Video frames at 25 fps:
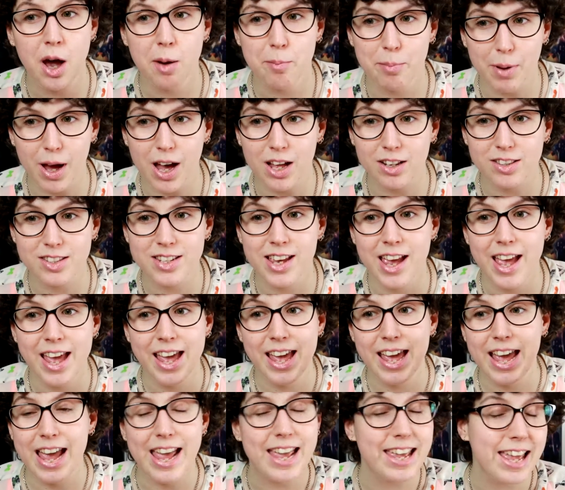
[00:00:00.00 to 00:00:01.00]
but
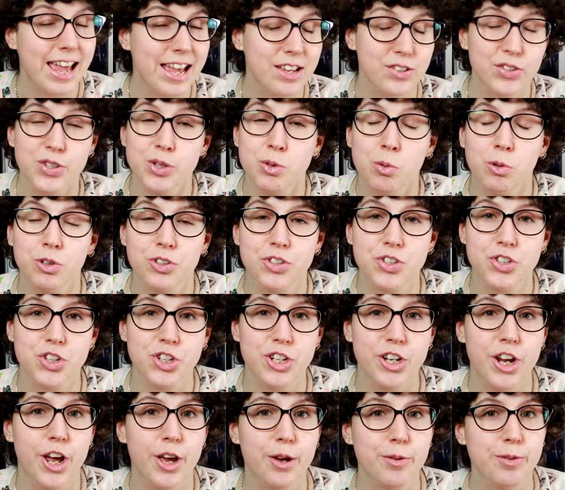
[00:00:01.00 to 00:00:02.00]
in case you wanted
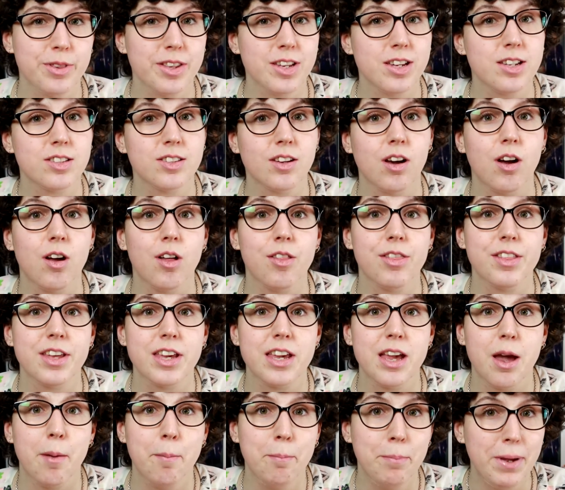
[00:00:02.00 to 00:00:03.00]
to know, these are
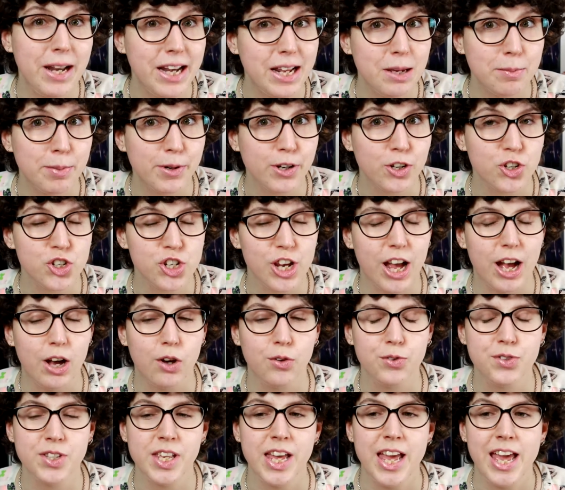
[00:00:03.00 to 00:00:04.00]
the Billy
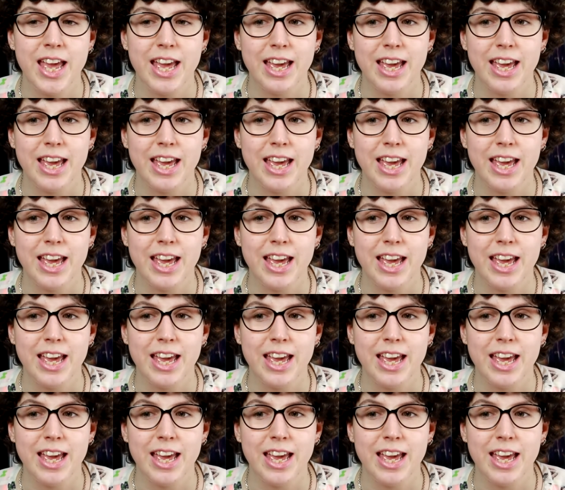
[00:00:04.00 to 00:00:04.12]
bookshelves